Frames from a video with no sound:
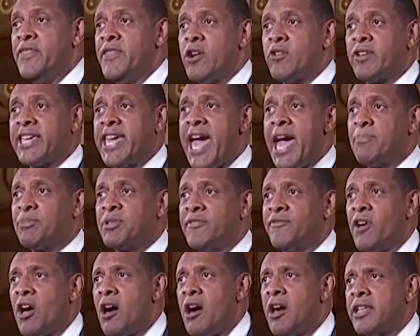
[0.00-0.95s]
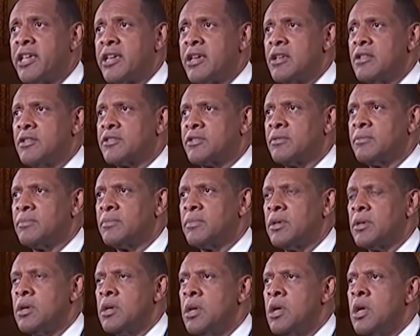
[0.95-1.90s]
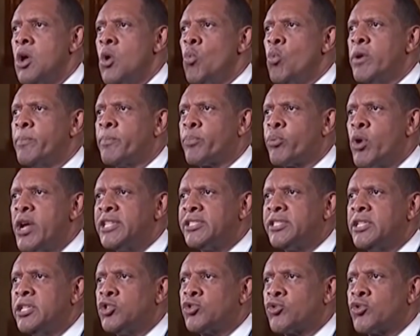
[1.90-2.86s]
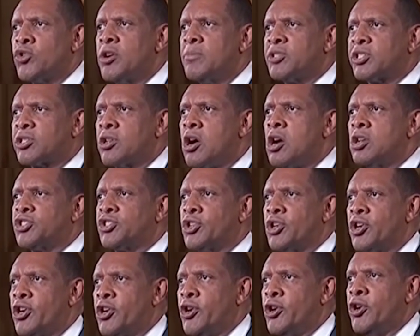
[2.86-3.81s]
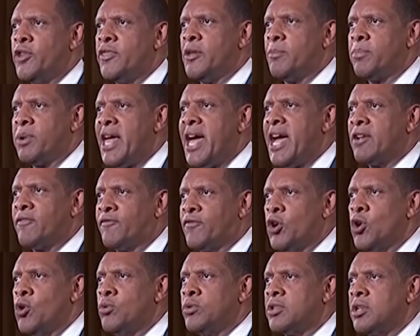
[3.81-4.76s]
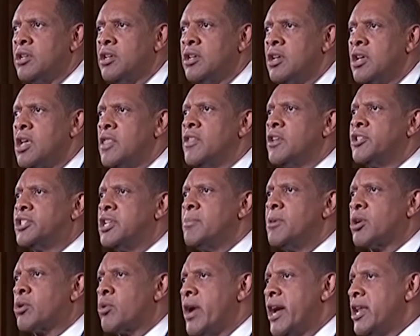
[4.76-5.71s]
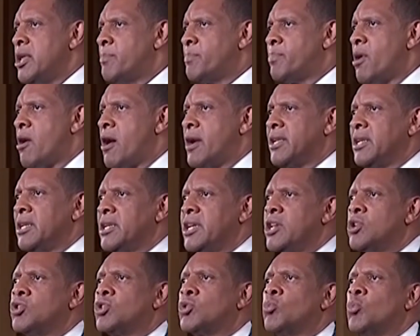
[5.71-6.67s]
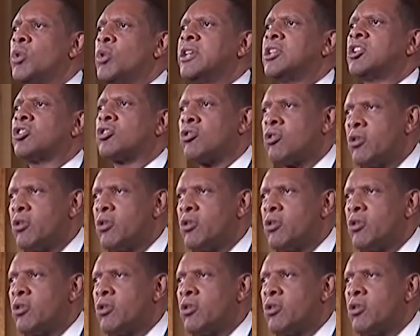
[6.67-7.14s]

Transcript: been their captive audience. When President Trump sought to earn the black vote, the Democratic Party leaders went